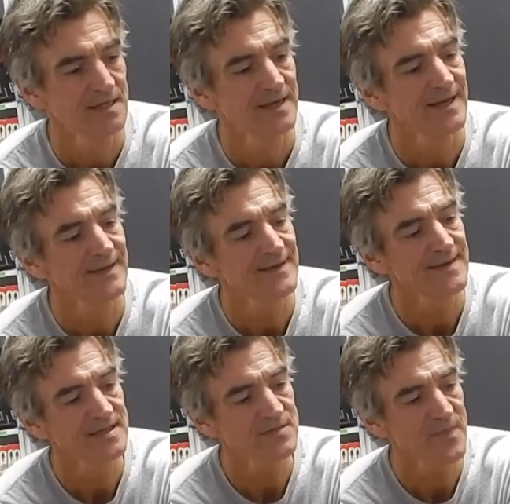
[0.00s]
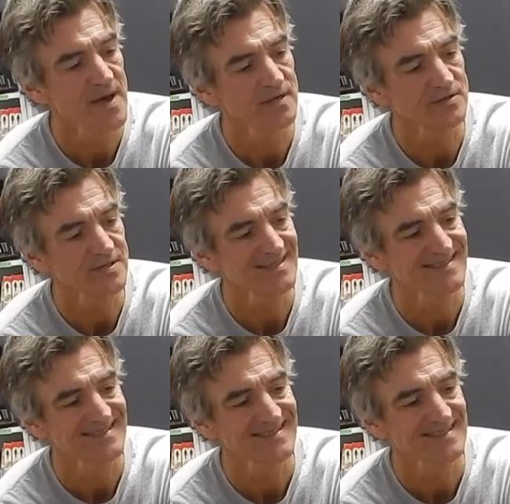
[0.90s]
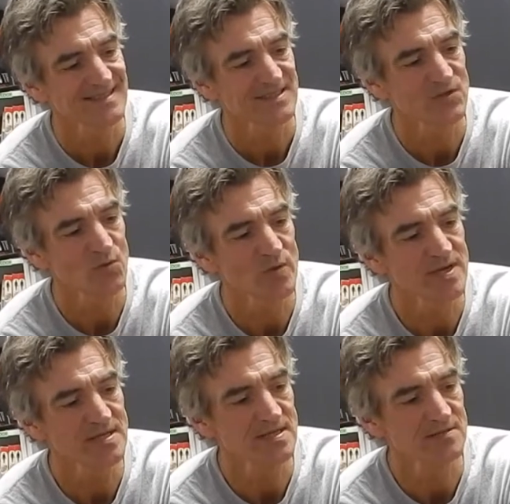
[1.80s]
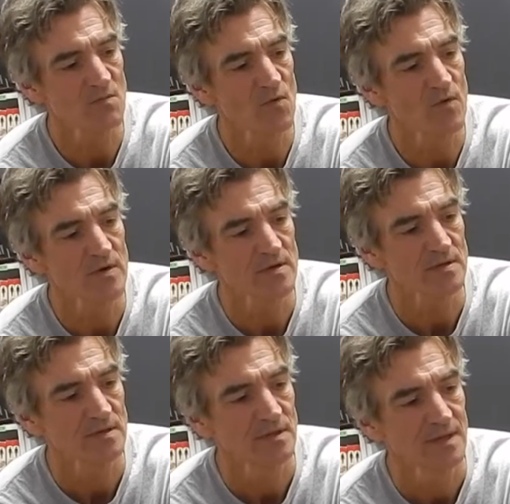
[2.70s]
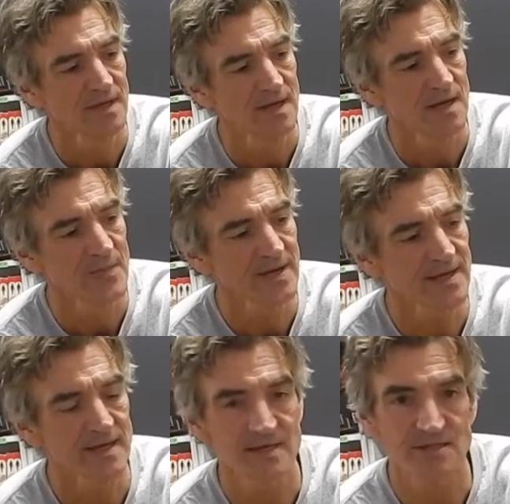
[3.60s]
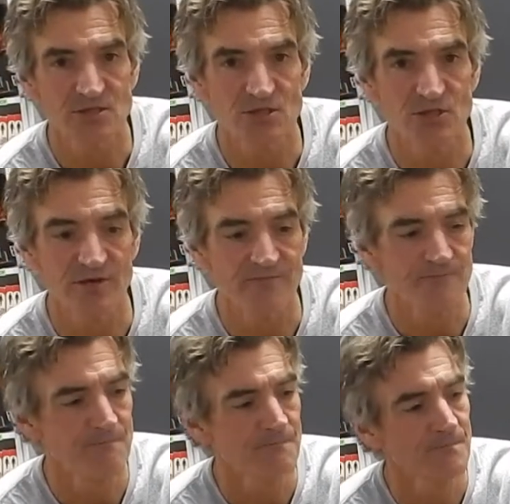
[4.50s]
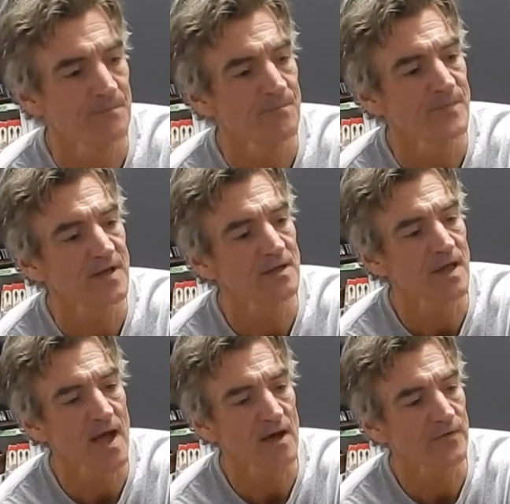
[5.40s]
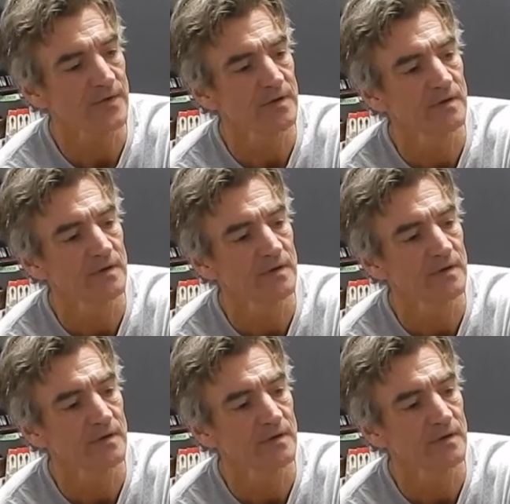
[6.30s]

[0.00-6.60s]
Now this bottle squeezes more. I'm not getting as good a cloud,